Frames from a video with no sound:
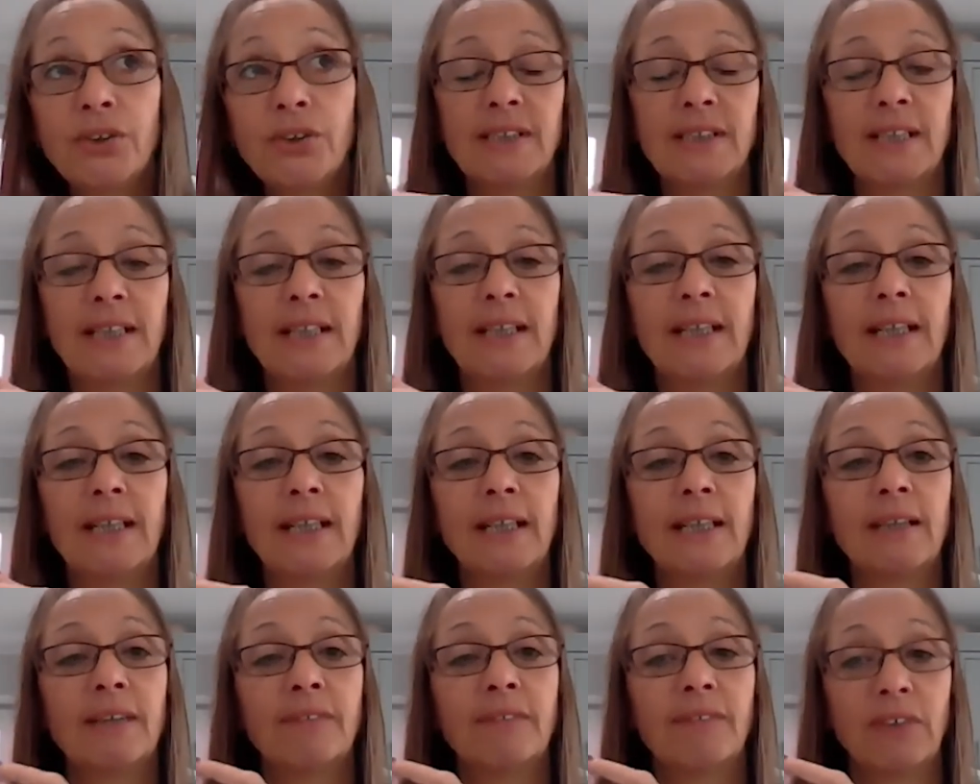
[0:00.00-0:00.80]
and
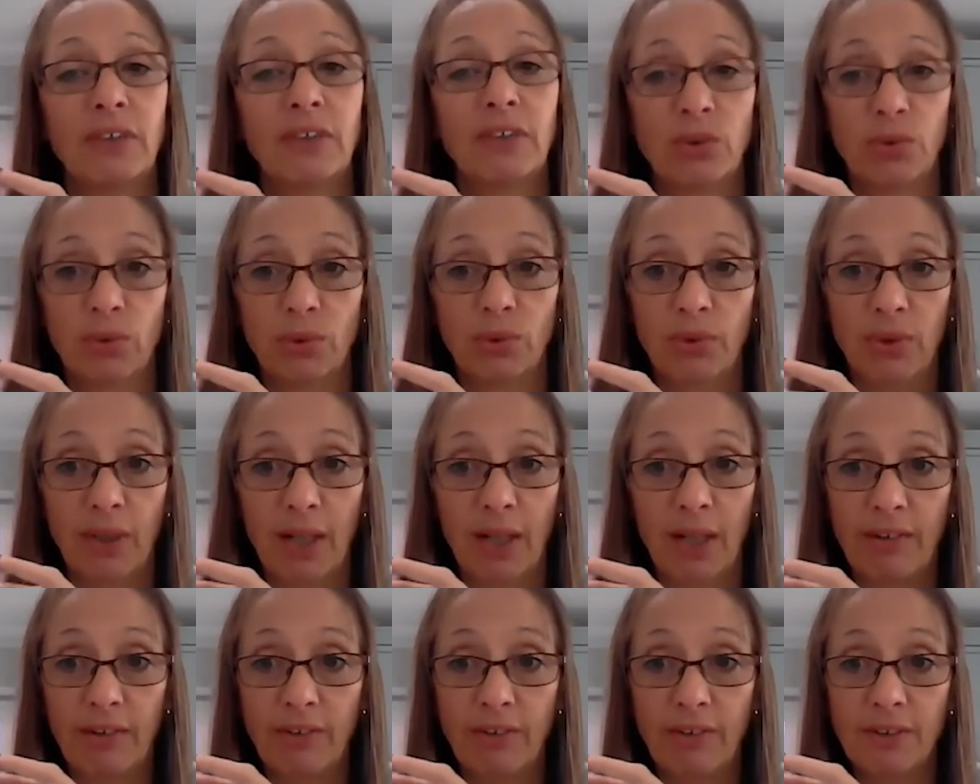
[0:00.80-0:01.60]
my children have
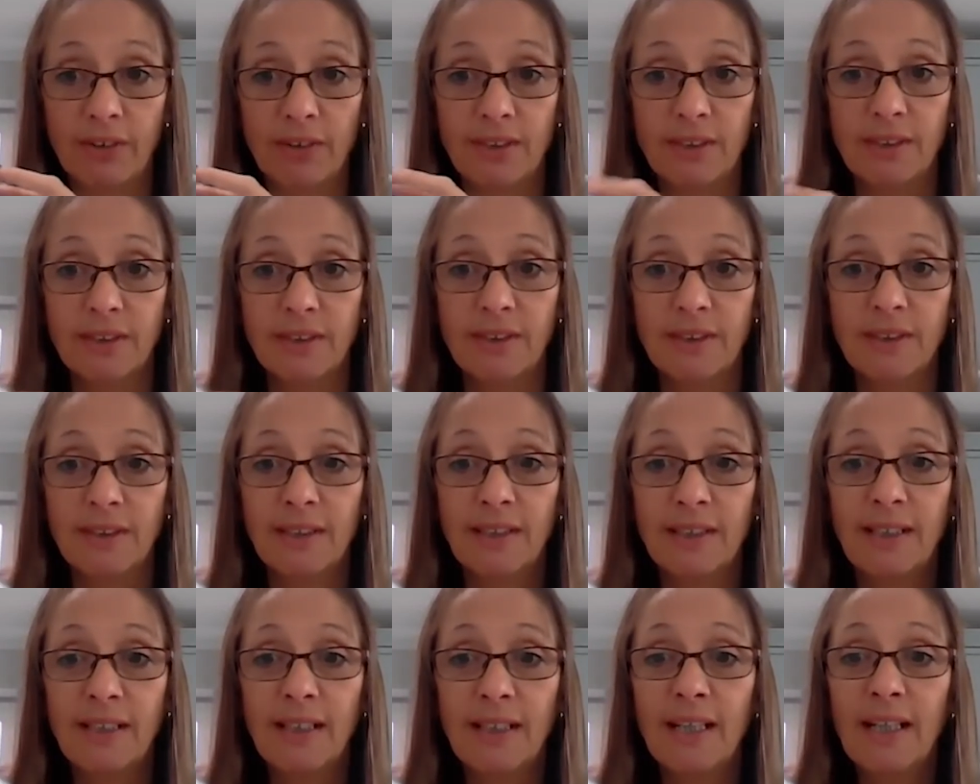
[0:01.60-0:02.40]
obviously
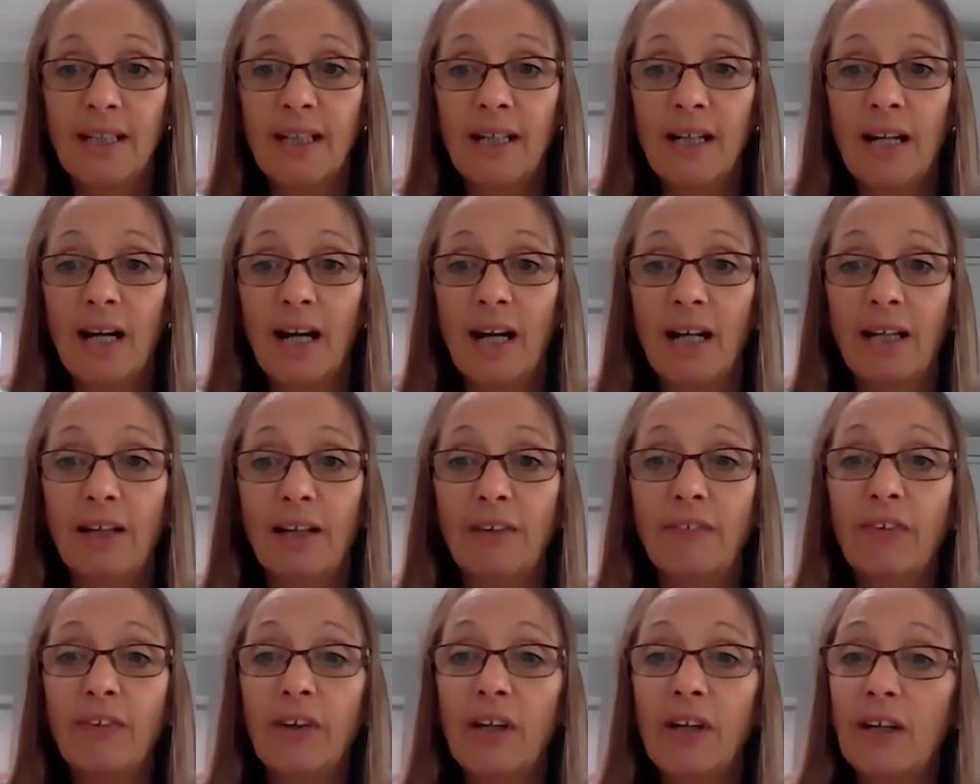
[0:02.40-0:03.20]
individual characters.
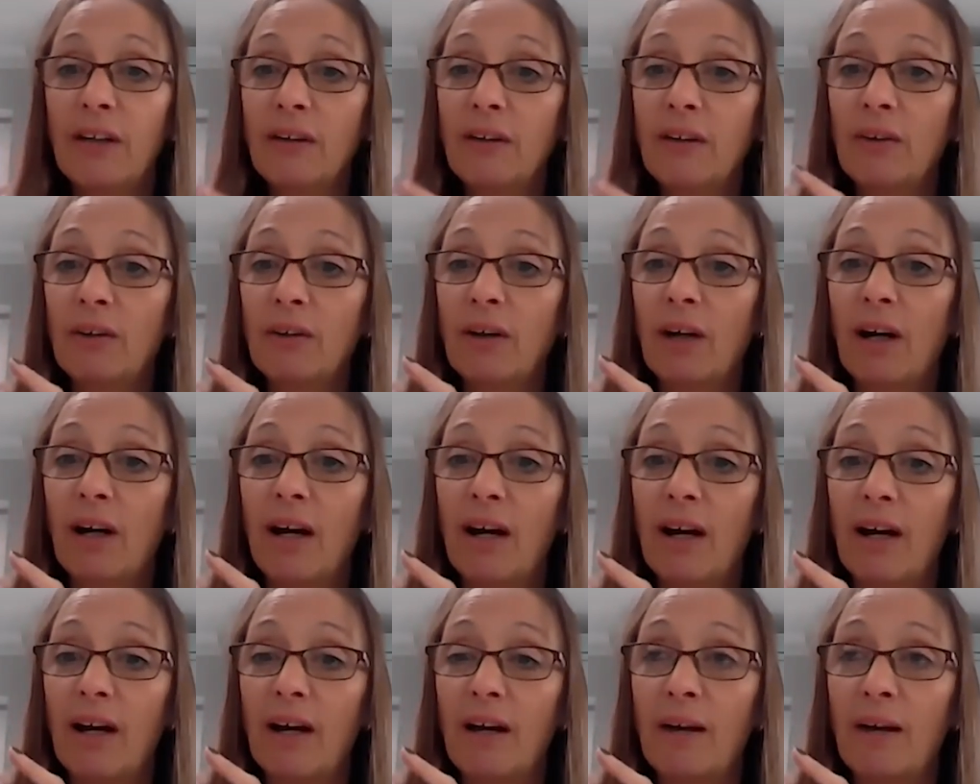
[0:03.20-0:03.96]
Olivia,